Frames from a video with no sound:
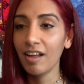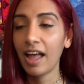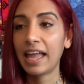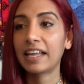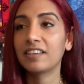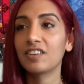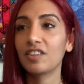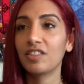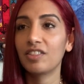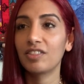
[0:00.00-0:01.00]
And
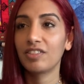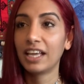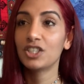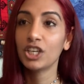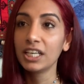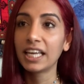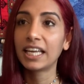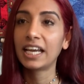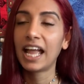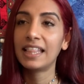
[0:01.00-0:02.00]
they took
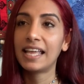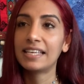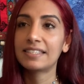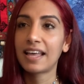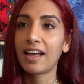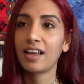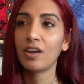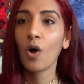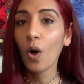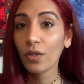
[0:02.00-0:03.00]
it and they said,
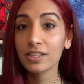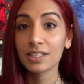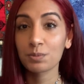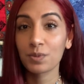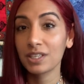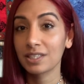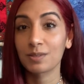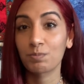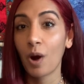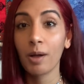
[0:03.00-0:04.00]
oh, this
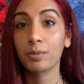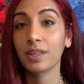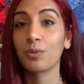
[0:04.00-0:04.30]
is probably